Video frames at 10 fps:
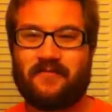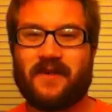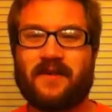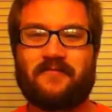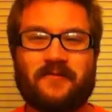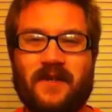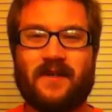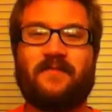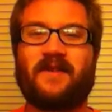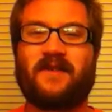wasn't
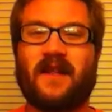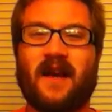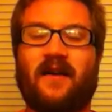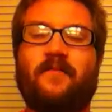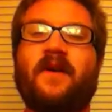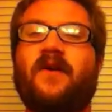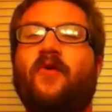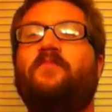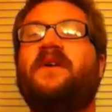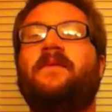really much there.
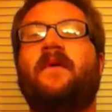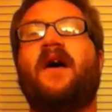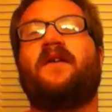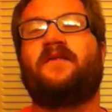No B-.